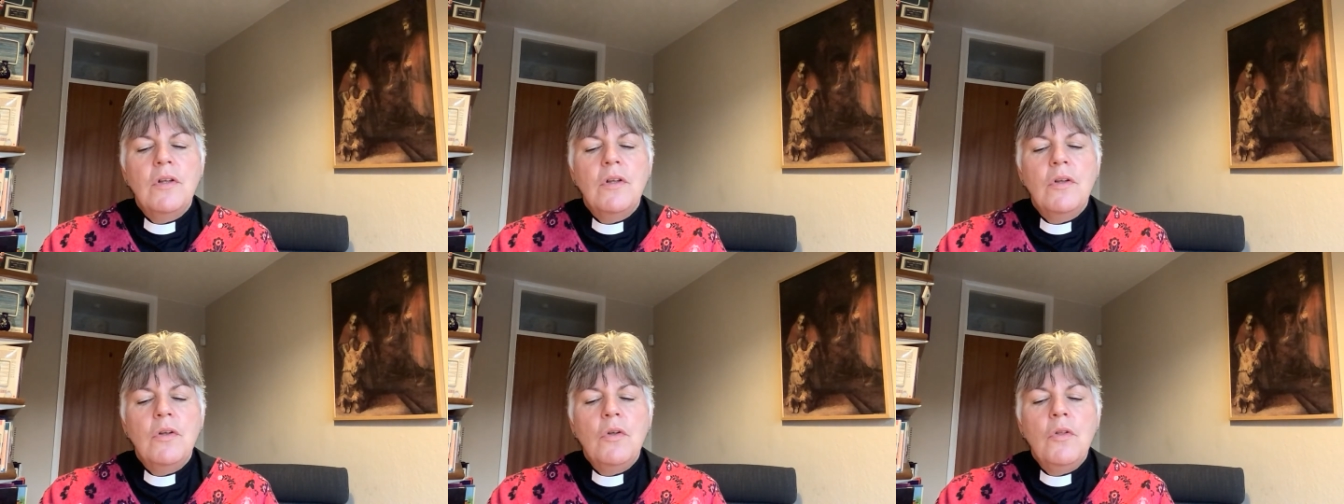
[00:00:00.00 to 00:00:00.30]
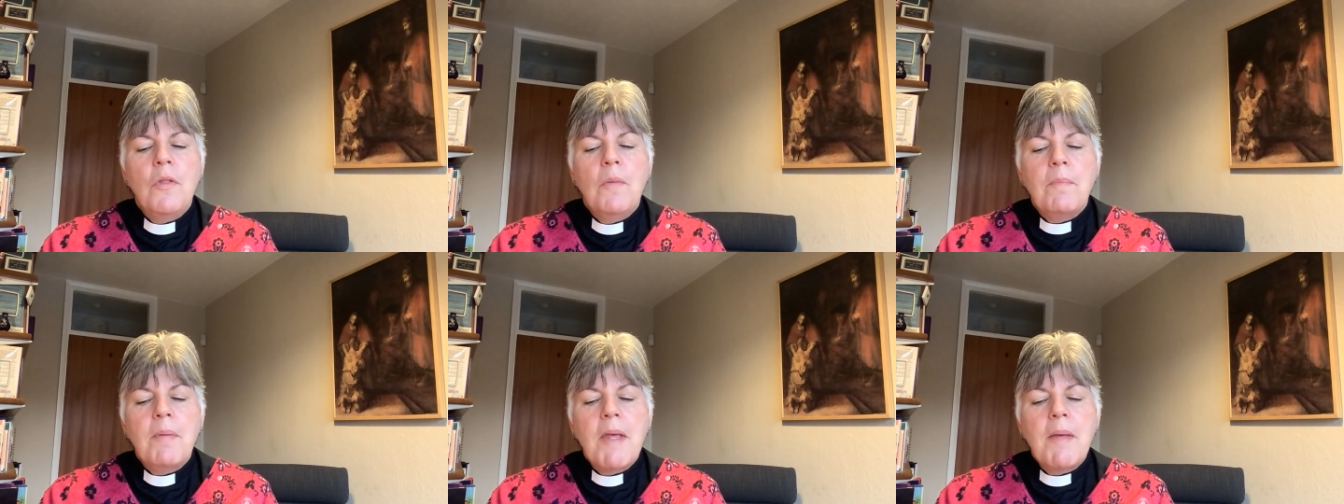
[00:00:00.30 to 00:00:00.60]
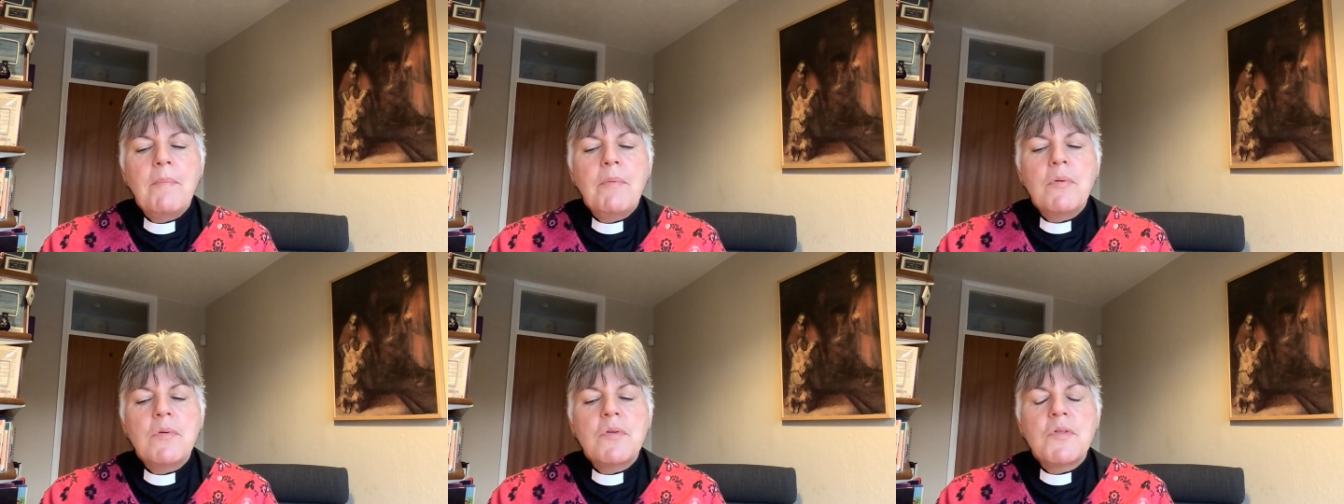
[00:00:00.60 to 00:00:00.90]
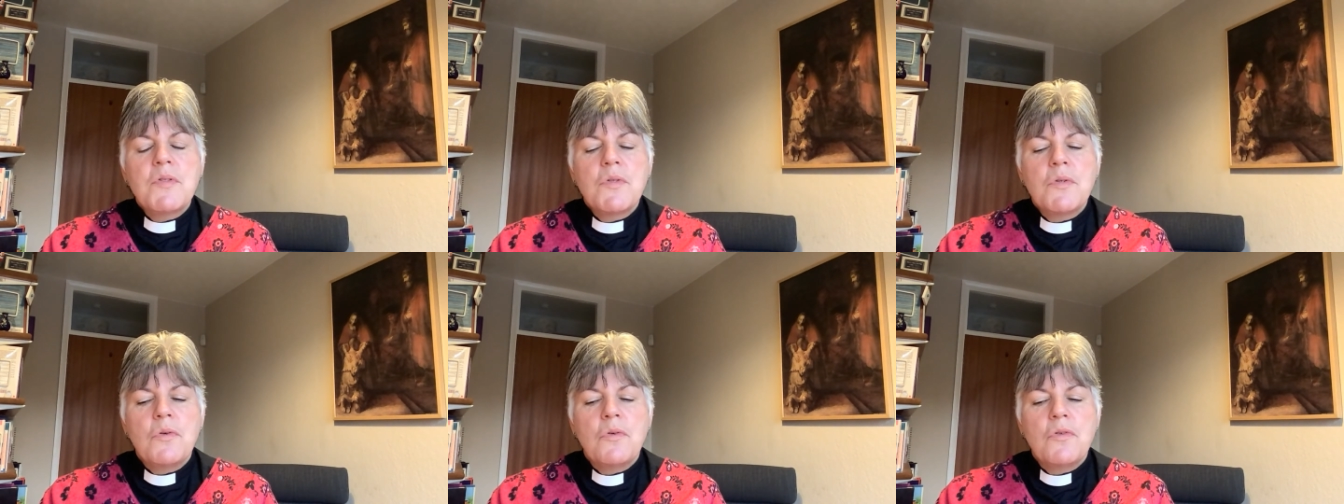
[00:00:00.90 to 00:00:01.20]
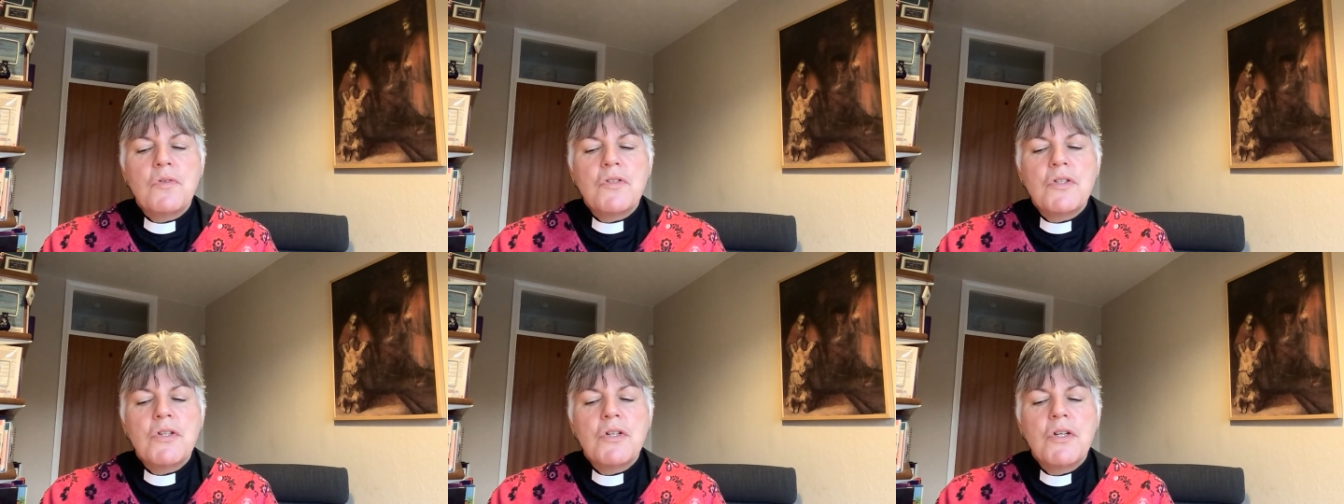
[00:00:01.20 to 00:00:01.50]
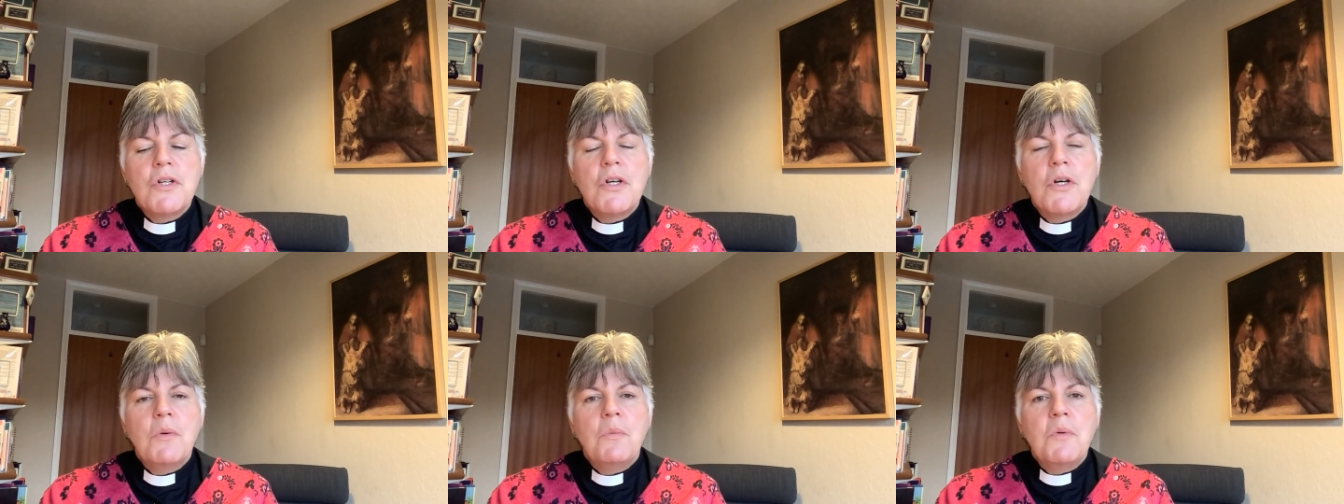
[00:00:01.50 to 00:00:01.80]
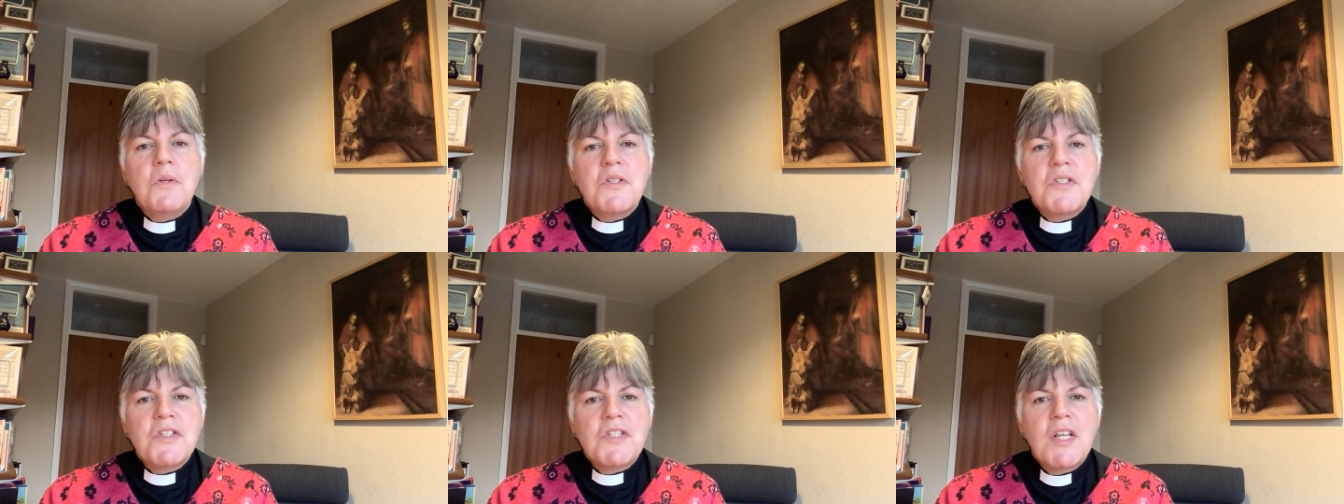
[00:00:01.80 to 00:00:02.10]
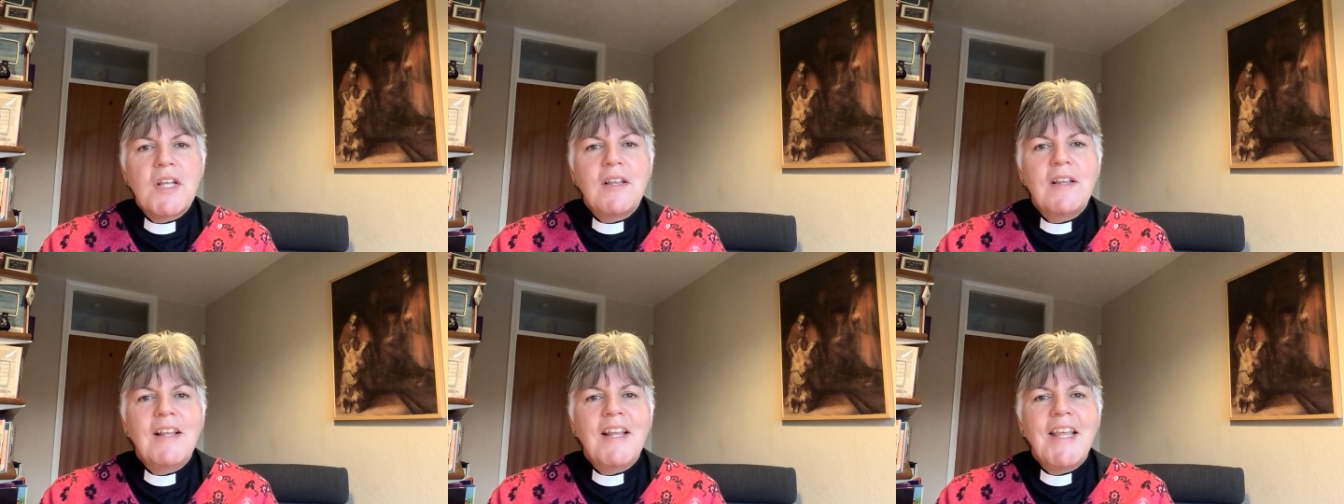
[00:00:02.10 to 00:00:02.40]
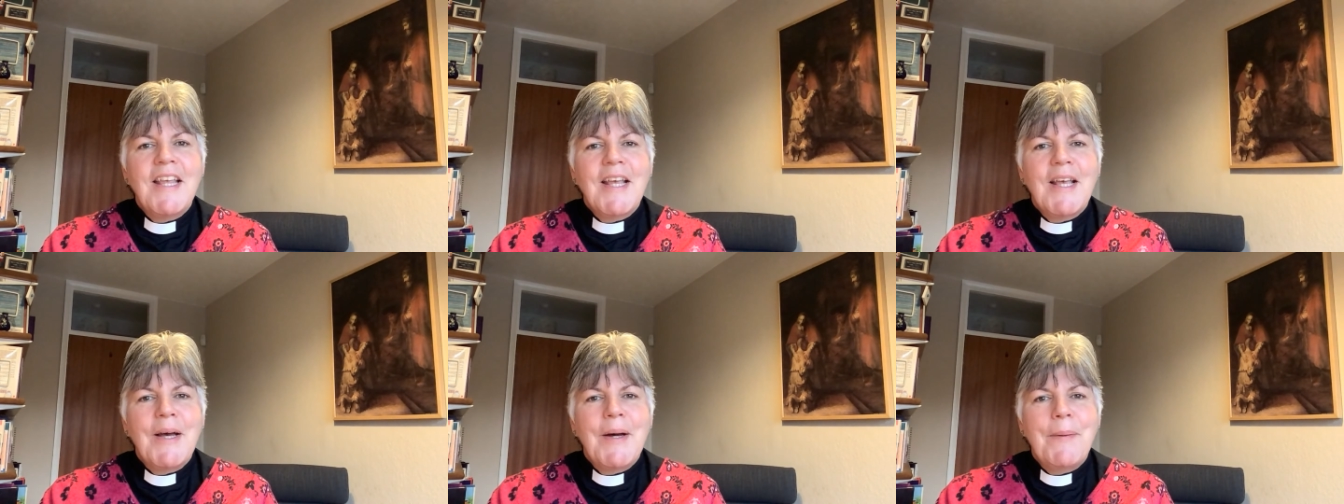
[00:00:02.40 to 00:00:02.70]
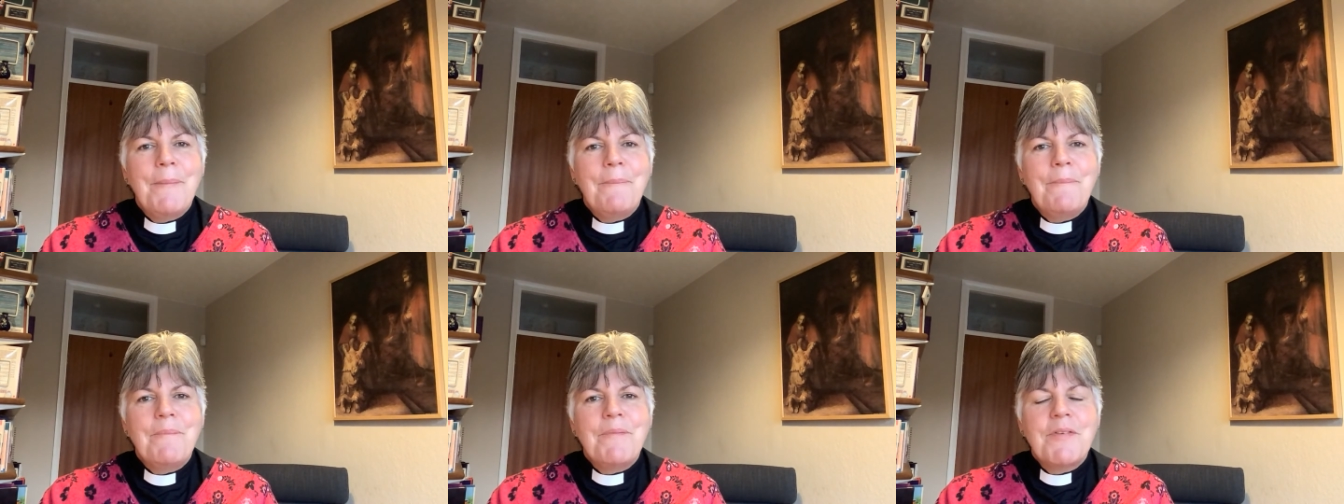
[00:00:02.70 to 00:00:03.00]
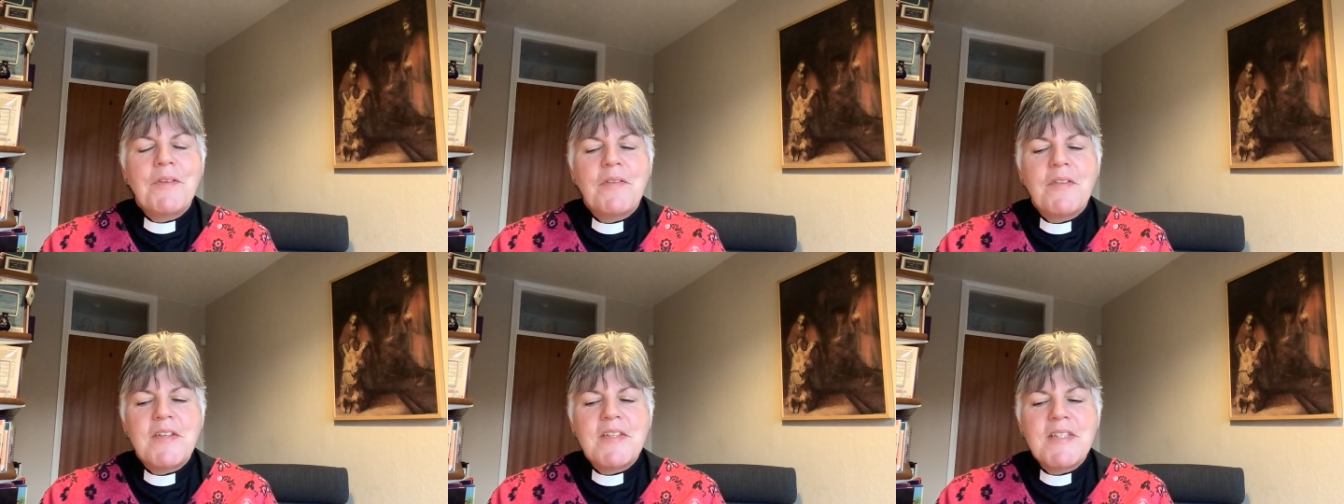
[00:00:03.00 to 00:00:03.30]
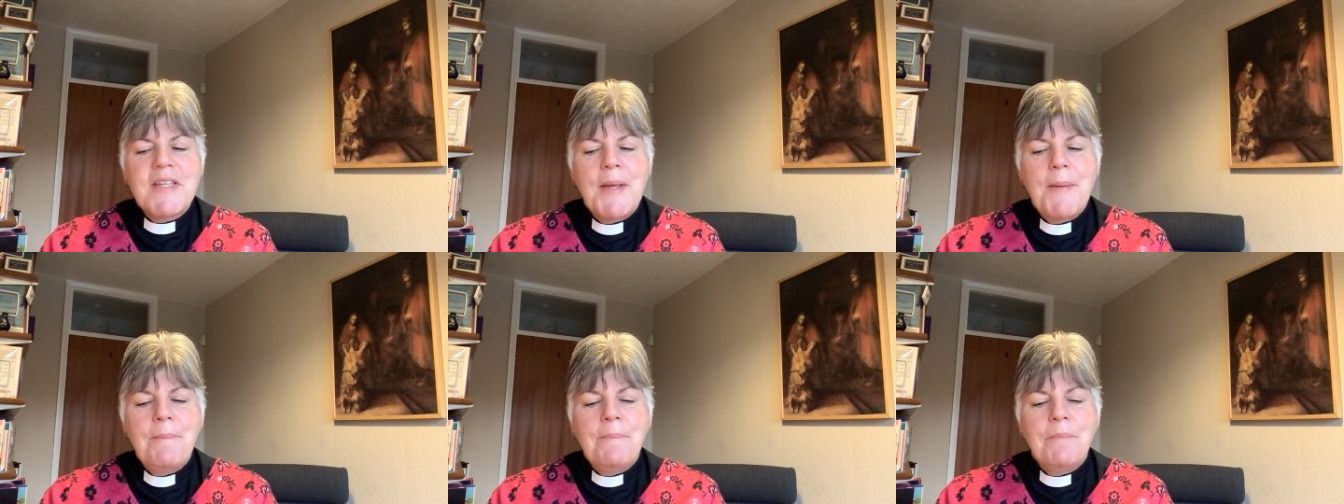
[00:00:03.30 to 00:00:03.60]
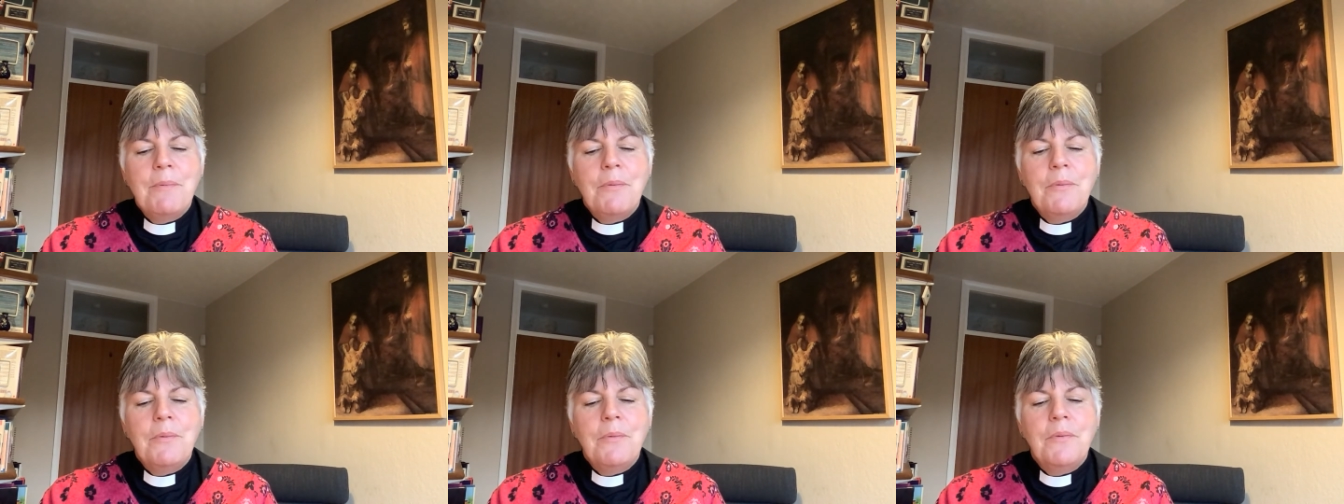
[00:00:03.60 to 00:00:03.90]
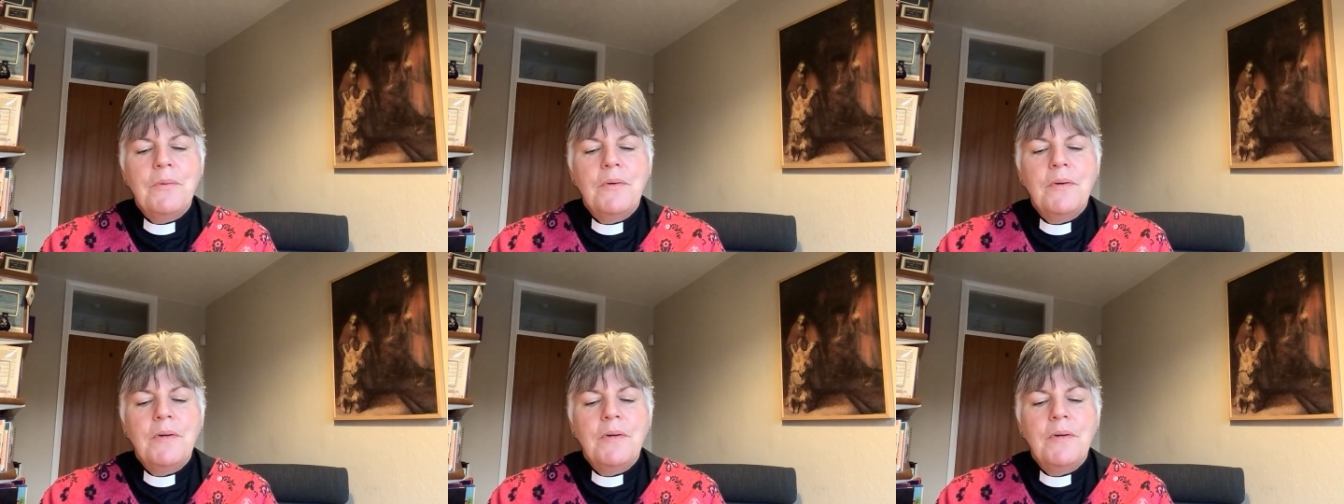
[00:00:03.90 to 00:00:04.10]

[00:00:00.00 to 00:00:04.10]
who the people sought, would suddenly come to the temple.